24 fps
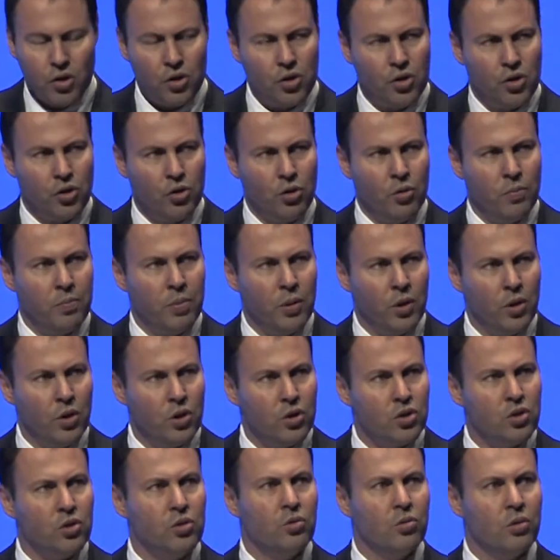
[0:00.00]
should
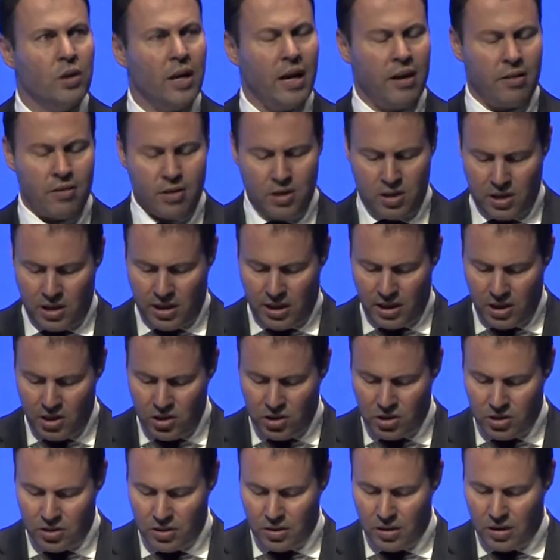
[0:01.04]
personal
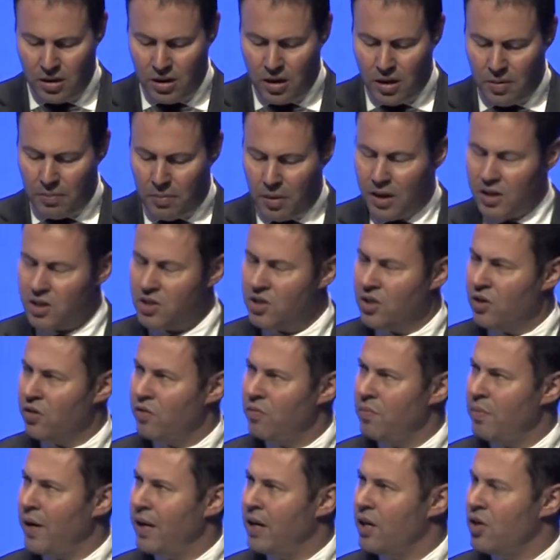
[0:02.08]
guarantees by
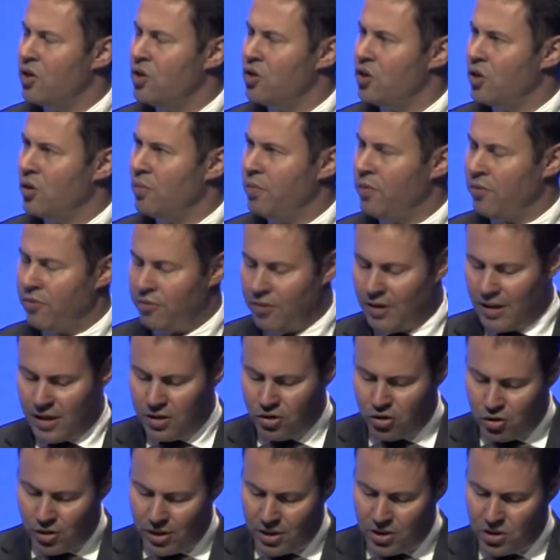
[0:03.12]
self-managed super
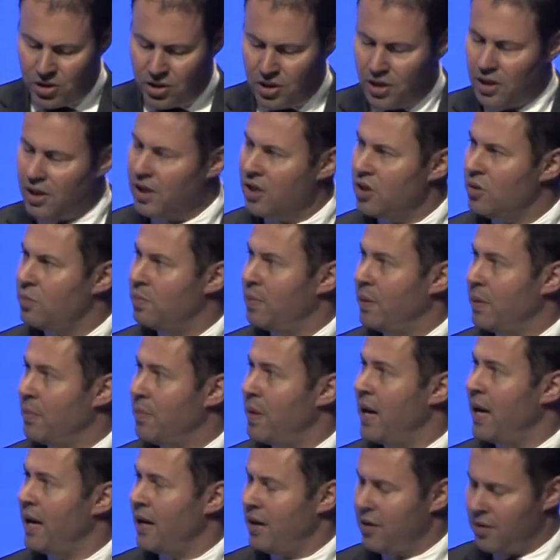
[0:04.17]
fund trustees be
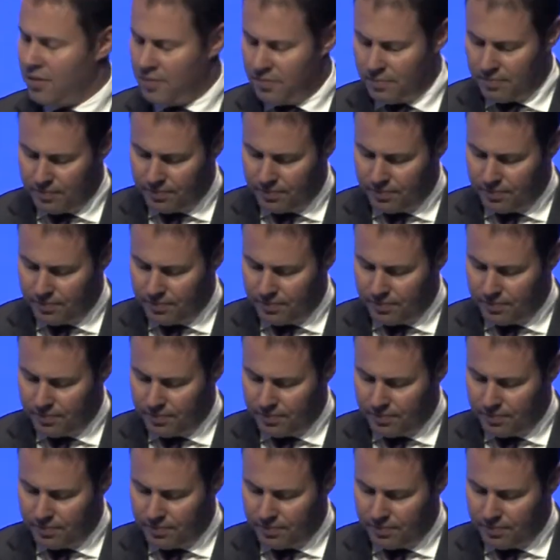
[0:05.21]
banned?